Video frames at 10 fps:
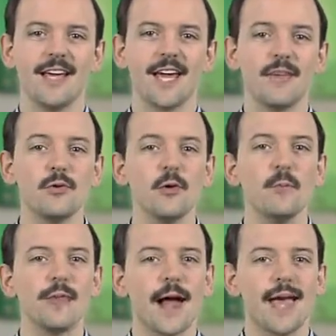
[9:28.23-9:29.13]
If you
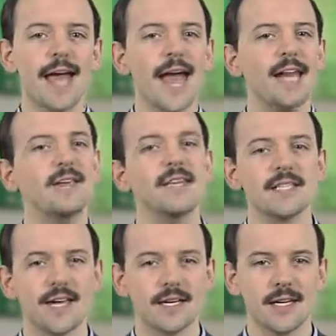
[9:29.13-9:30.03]
apply any of these
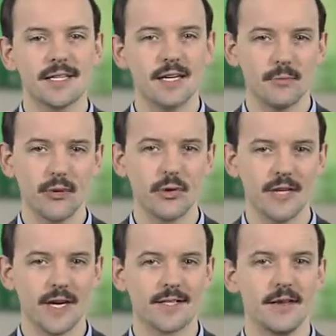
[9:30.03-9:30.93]
techniques to your
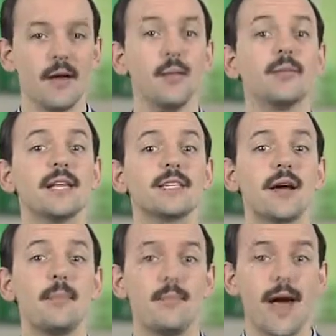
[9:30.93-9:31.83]
projects, please
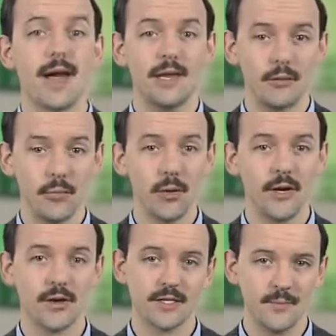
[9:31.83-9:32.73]
come back and report
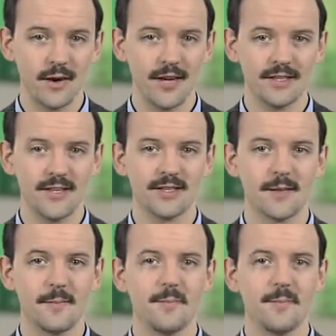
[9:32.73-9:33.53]
your experiences.